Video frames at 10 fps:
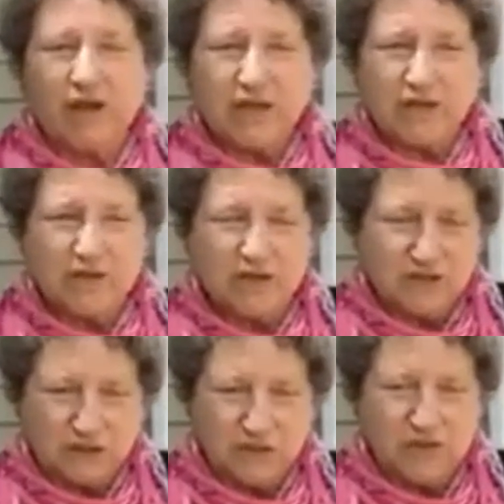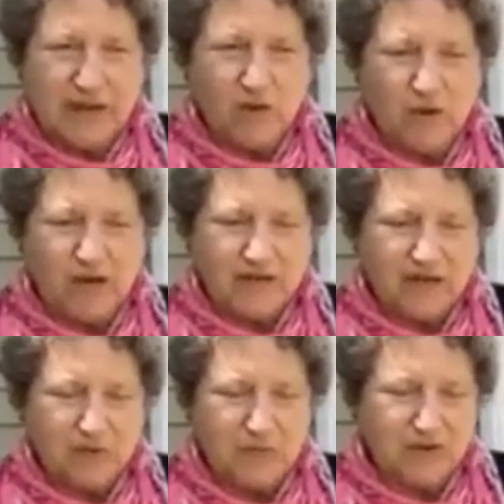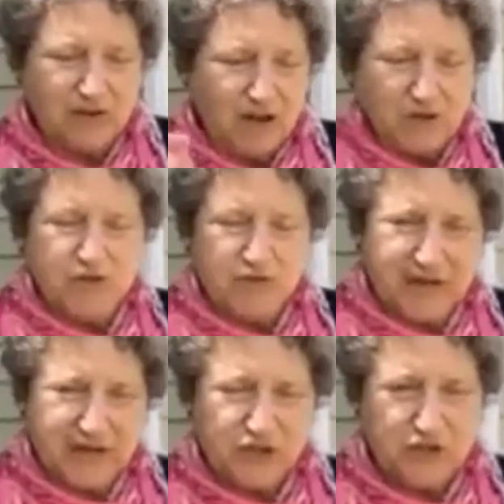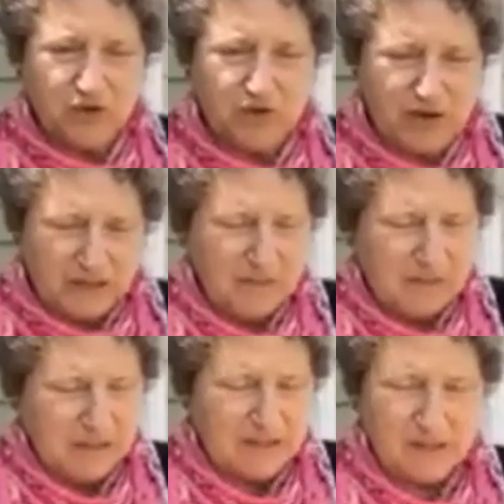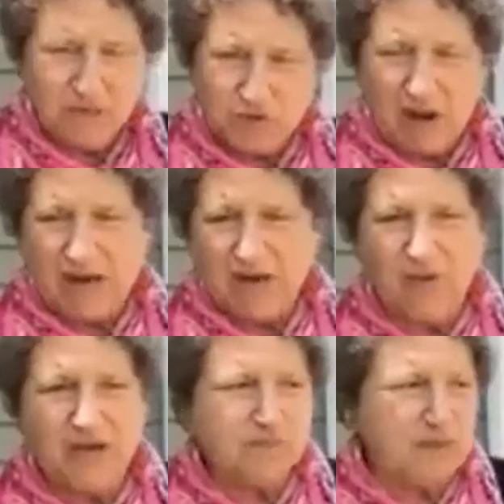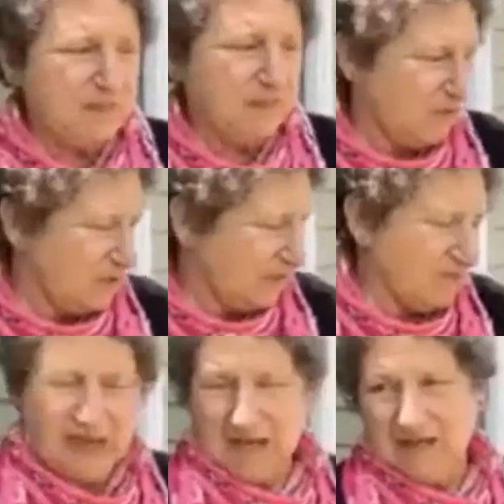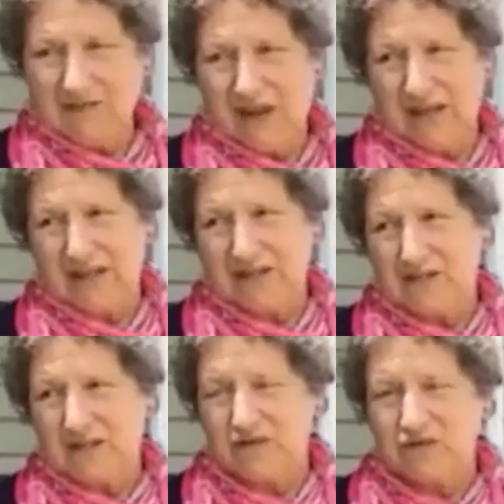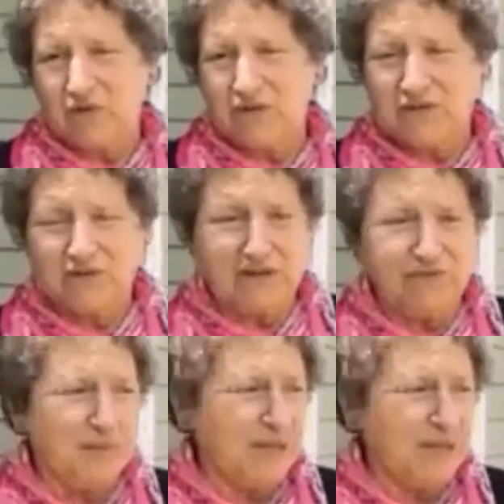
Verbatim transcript: white, dilute egg white, and you put ultra fine sugar on them and let them dry in a wax paper, you can have candied violets. I used to always do that.